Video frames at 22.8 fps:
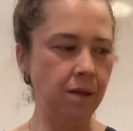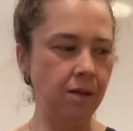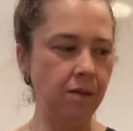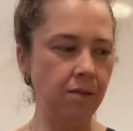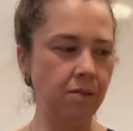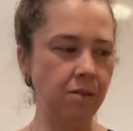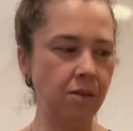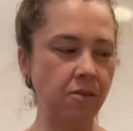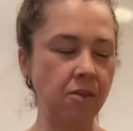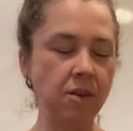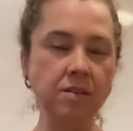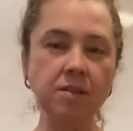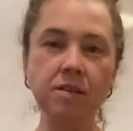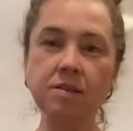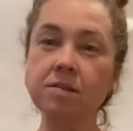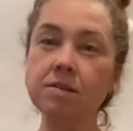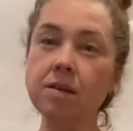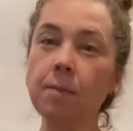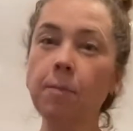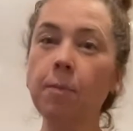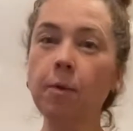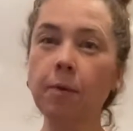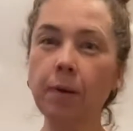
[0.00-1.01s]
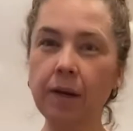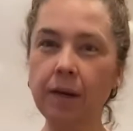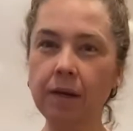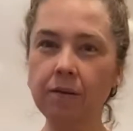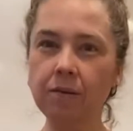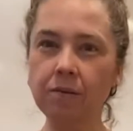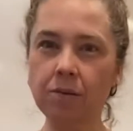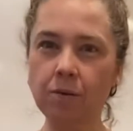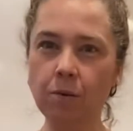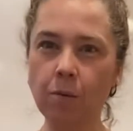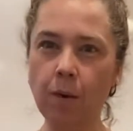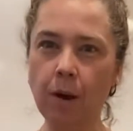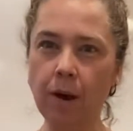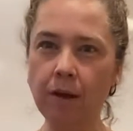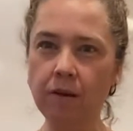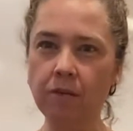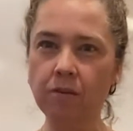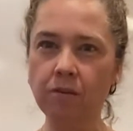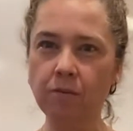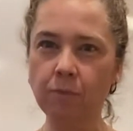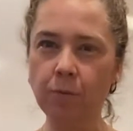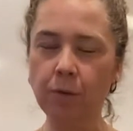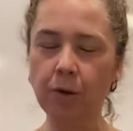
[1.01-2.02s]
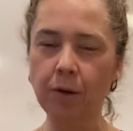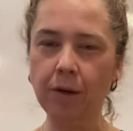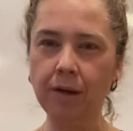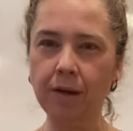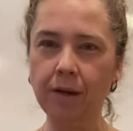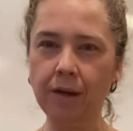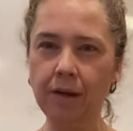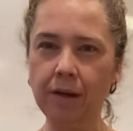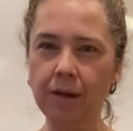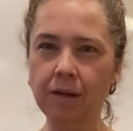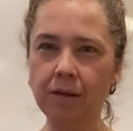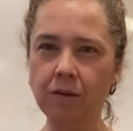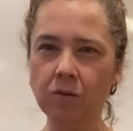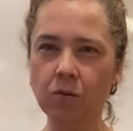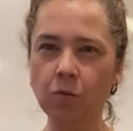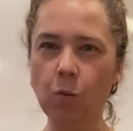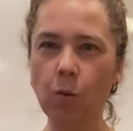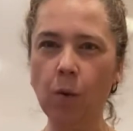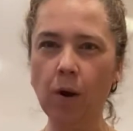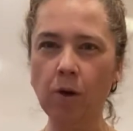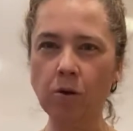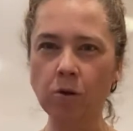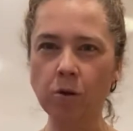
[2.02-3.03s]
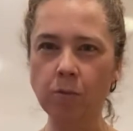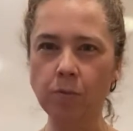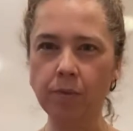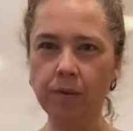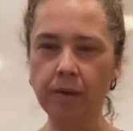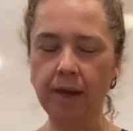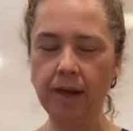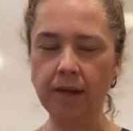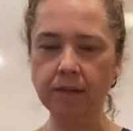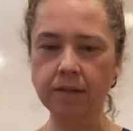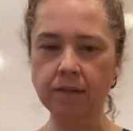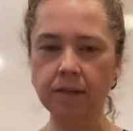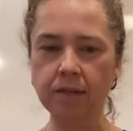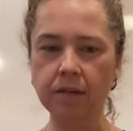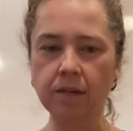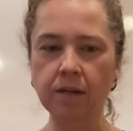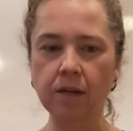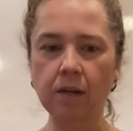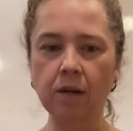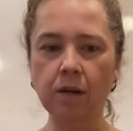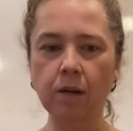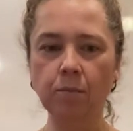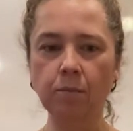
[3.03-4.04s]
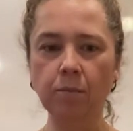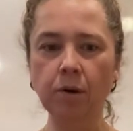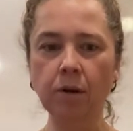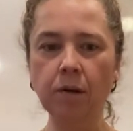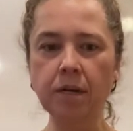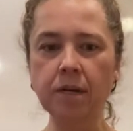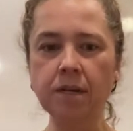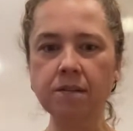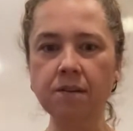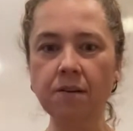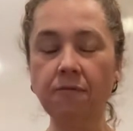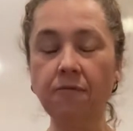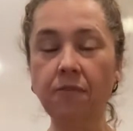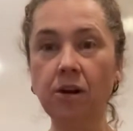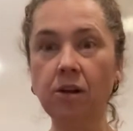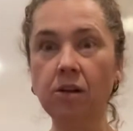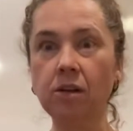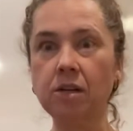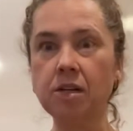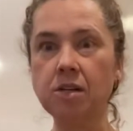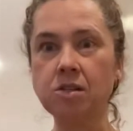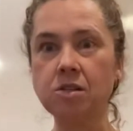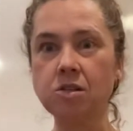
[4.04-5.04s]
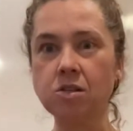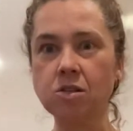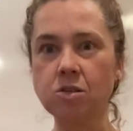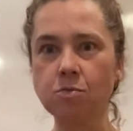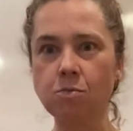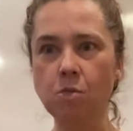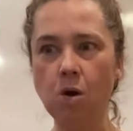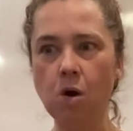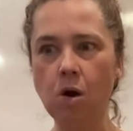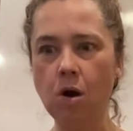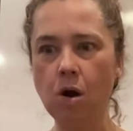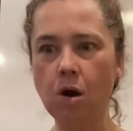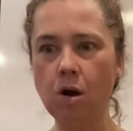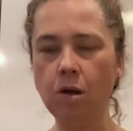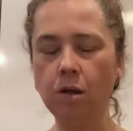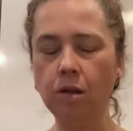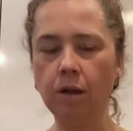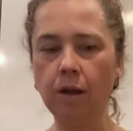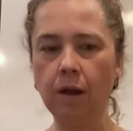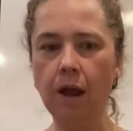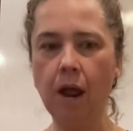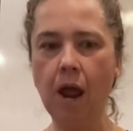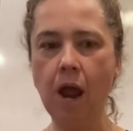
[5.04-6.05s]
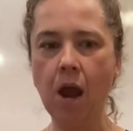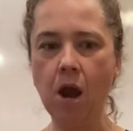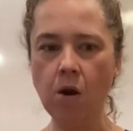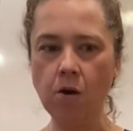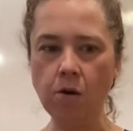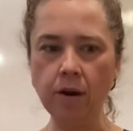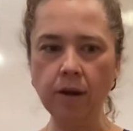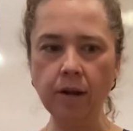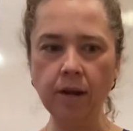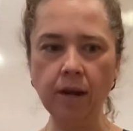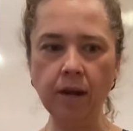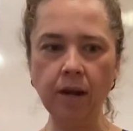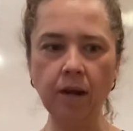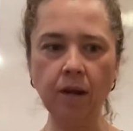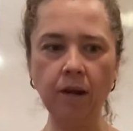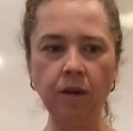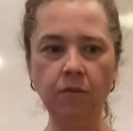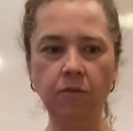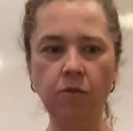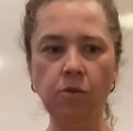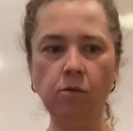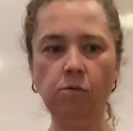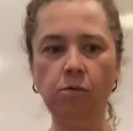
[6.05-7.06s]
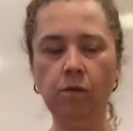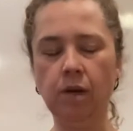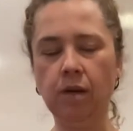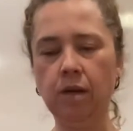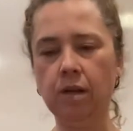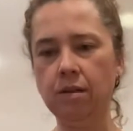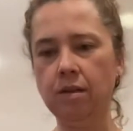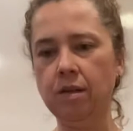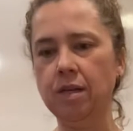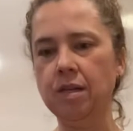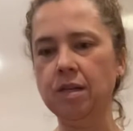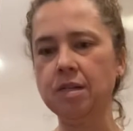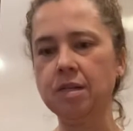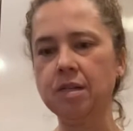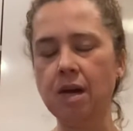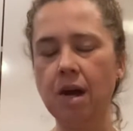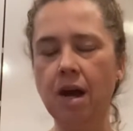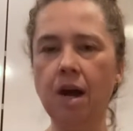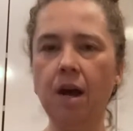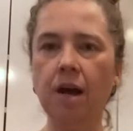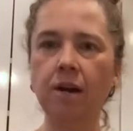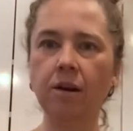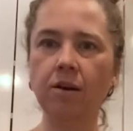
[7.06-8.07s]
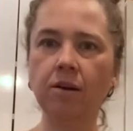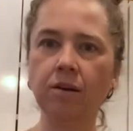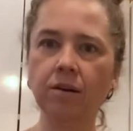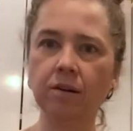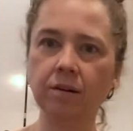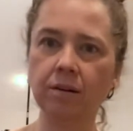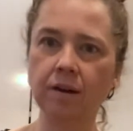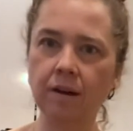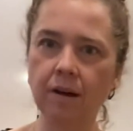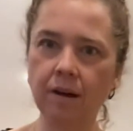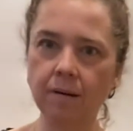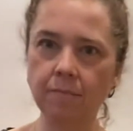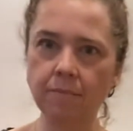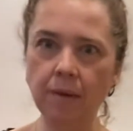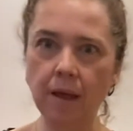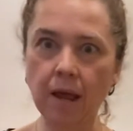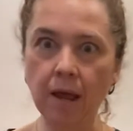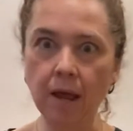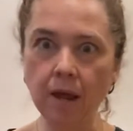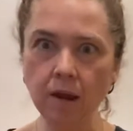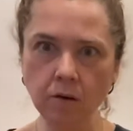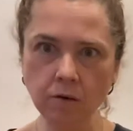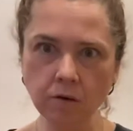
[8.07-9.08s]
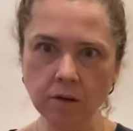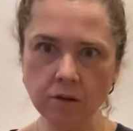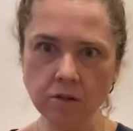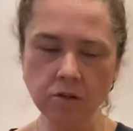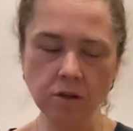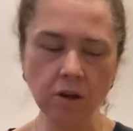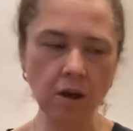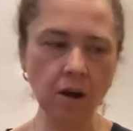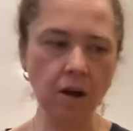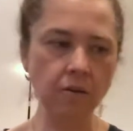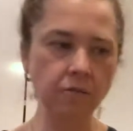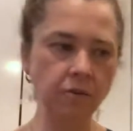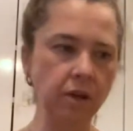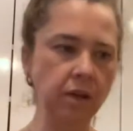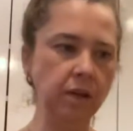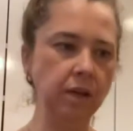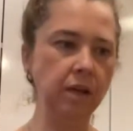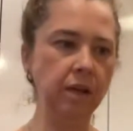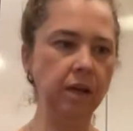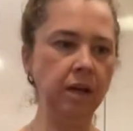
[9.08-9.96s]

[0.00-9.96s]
the thing that separates the wines of Burgundy is where they're planted. Burgundy is a fairly small area if you look at the entire acreage of it.